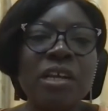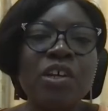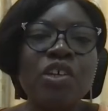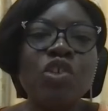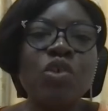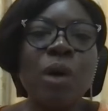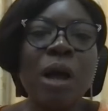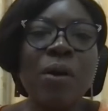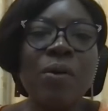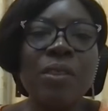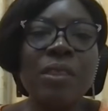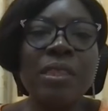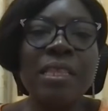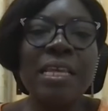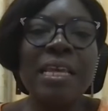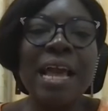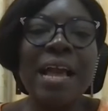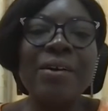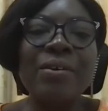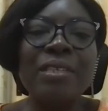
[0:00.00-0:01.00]
So
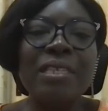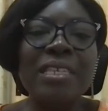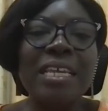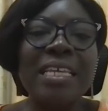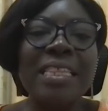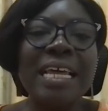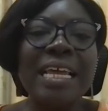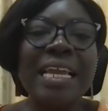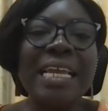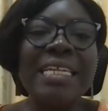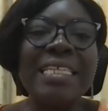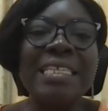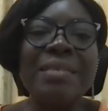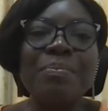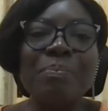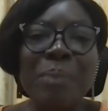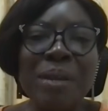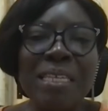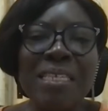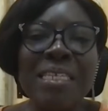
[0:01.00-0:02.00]
I'll say that it's
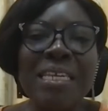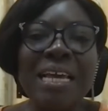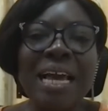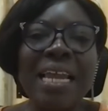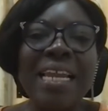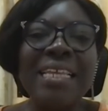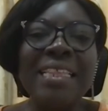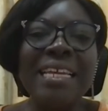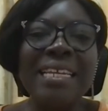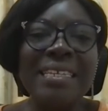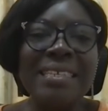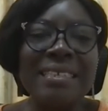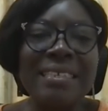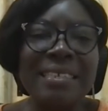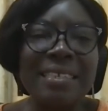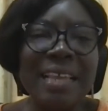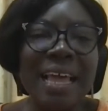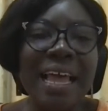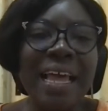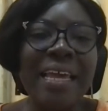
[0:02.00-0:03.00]
basically the
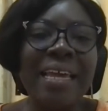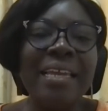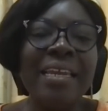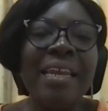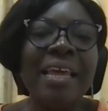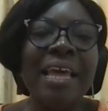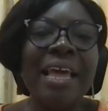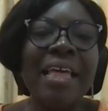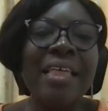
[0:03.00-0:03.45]
design,